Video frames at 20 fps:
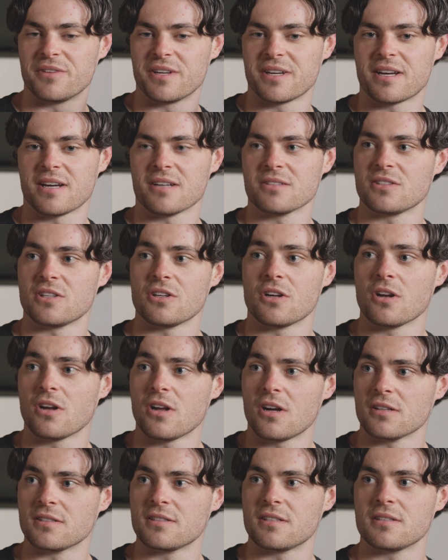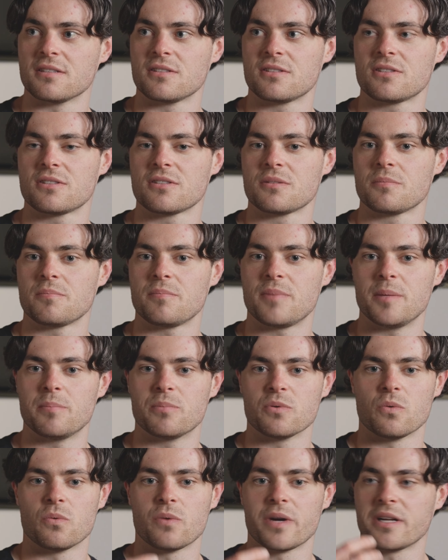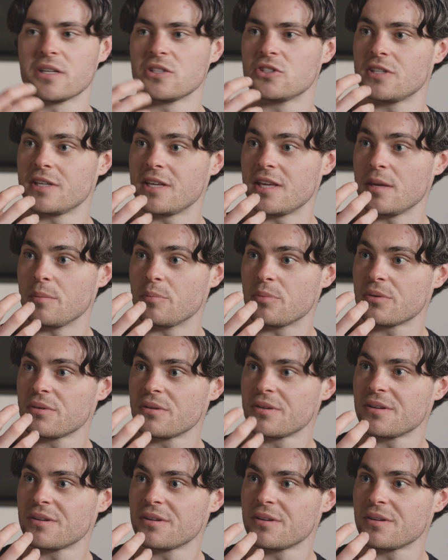encountered a lot is people wanting to keep